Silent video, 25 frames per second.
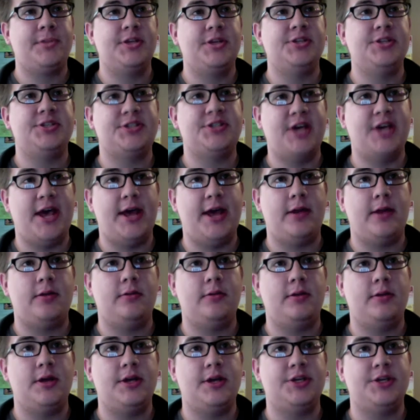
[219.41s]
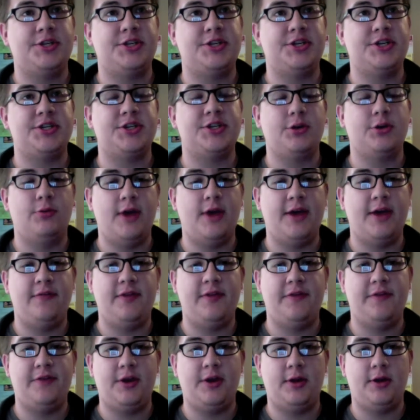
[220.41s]
Zen is just a way of
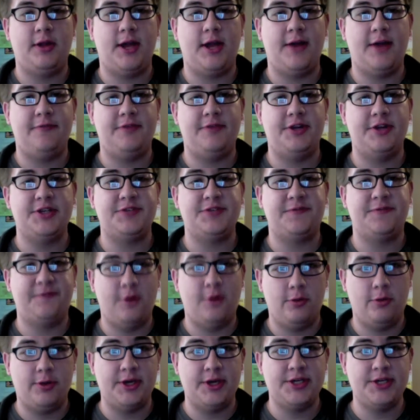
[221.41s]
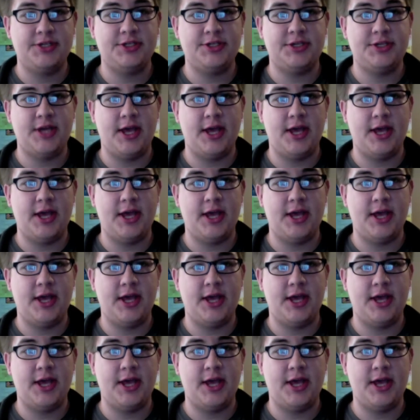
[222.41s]
living your life that is focused,